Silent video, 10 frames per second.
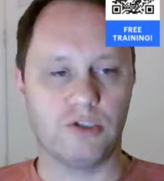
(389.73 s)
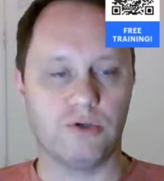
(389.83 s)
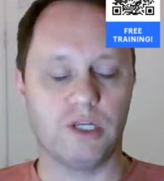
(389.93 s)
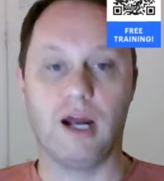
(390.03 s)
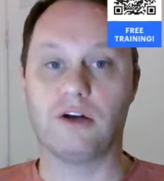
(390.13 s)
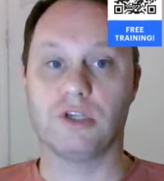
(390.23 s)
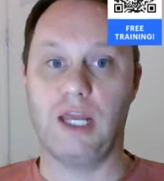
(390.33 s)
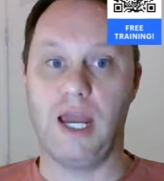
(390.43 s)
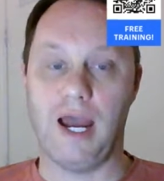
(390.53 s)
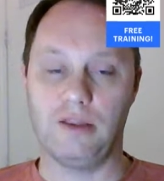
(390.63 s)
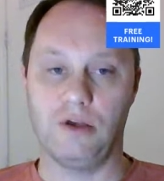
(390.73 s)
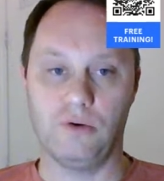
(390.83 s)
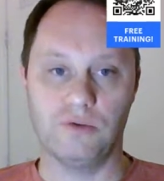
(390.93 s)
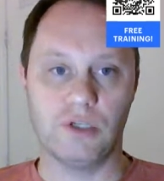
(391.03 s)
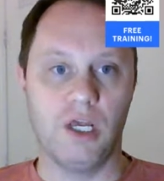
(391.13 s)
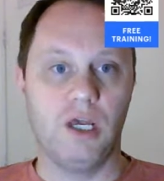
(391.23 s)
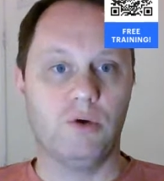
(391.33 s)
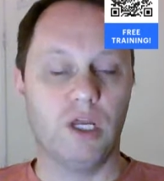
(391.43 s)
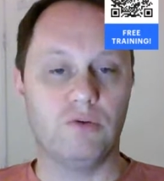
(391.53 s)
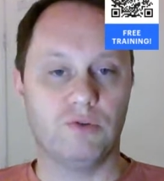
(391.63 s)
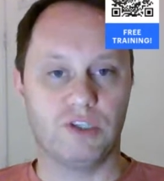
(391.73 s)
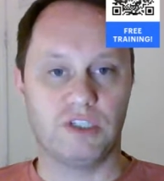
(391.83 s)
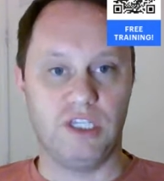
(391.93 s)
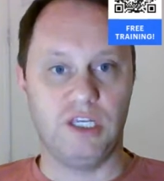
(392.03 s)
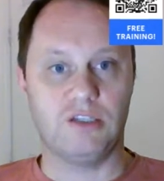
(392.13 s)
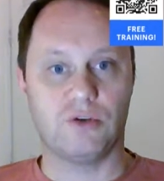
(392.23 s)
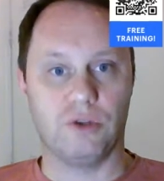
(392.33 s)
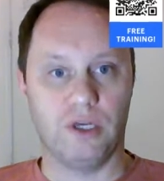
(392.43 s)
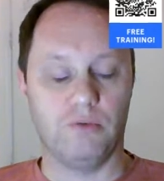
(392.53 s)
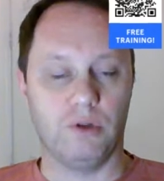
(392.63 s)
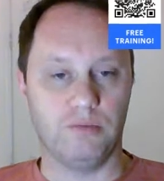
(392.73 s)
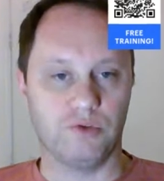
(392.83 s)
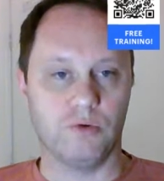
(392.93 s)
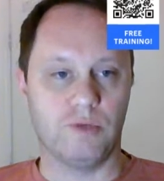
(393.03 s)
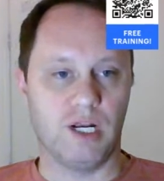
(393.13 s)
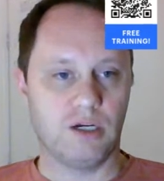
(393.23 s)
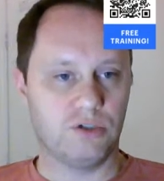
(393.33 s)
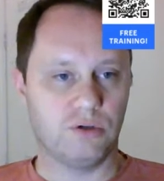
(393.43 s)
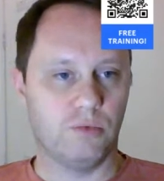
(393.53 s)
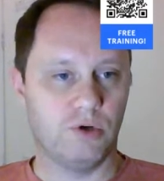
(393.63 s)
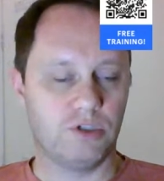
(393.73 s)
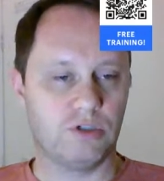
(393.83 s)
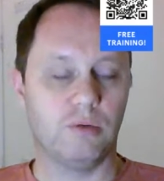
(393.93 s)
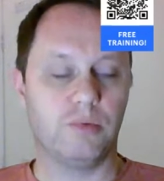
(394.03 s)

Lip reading: you could actually add those in with the seed so they will absorb that extra moisture,